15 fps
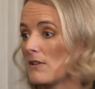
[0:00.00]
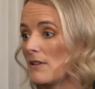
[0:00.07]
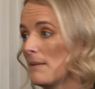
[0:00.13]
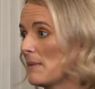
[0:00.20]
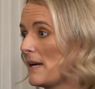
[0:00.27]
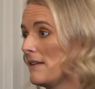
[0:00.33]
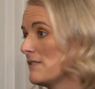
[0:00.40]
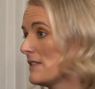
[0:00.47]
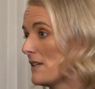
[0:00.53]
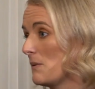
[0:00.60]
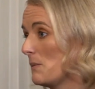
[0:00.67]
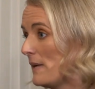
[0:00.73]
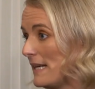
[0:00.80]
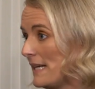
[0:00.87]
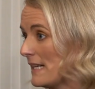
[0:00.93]
they might have done
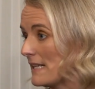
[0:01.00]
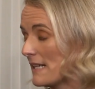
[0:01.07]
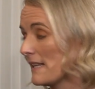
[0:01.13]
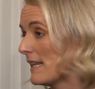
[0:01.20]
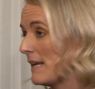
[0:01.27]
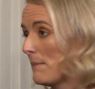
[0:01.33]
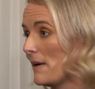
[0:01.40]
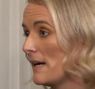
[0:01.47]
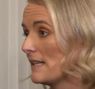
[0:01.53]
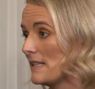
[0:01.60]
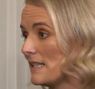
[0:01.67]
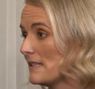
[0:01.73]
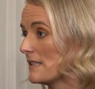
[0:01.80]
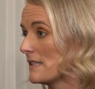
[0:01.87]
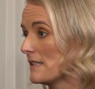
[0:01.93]
a wedding and they might
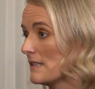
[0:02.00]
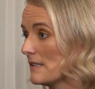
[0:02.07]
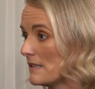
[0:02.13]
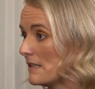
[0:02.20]
need to,